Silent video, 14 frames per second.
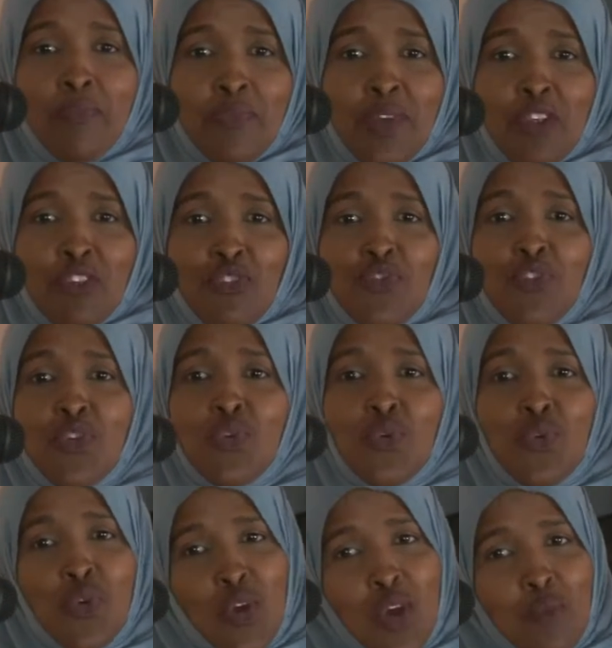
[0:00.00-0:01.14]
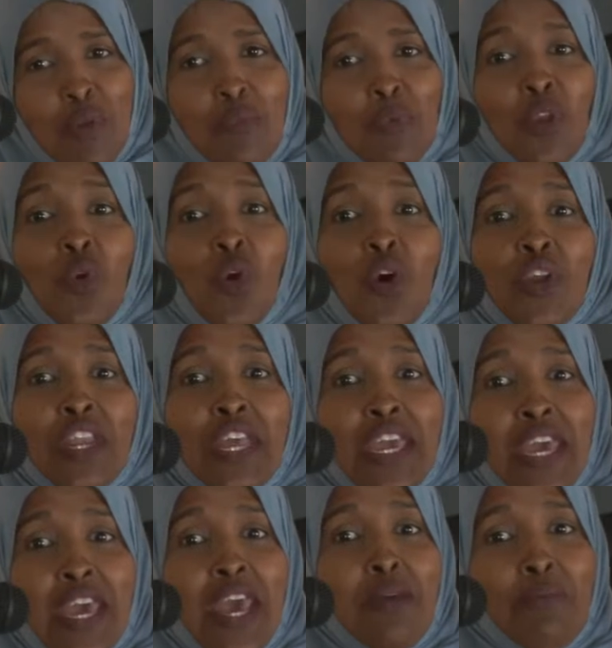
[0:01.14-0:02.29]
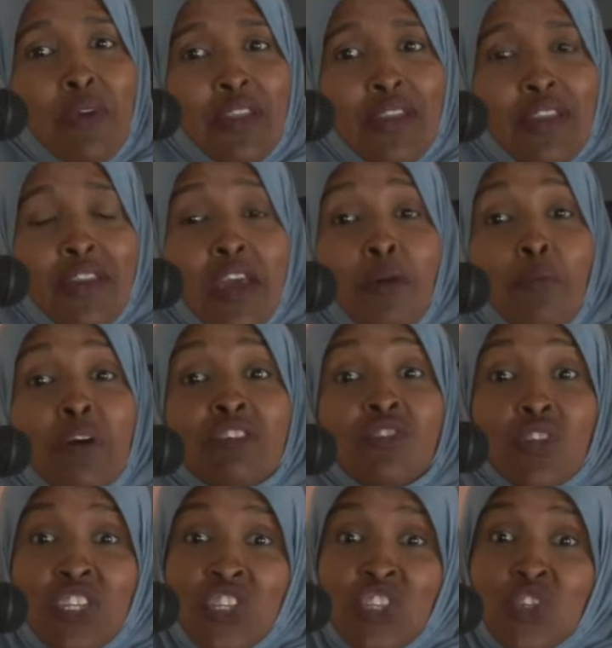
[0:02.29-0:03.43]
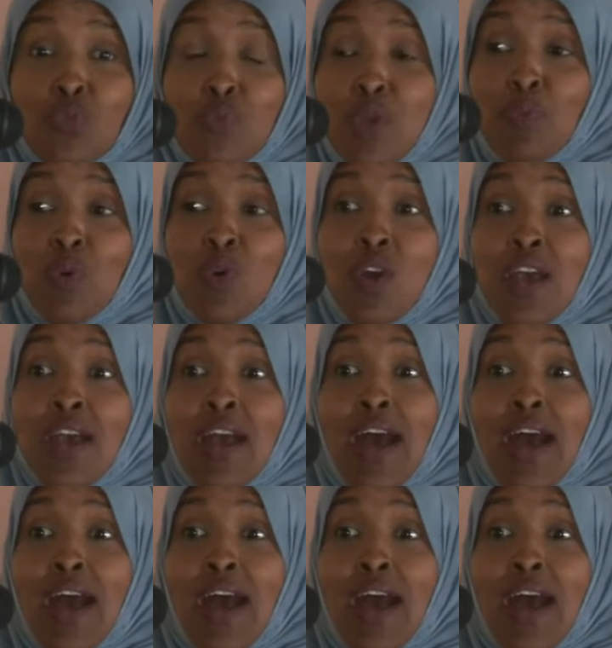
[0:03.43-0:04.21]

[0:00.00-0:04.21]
There's few people who already came and help us register people.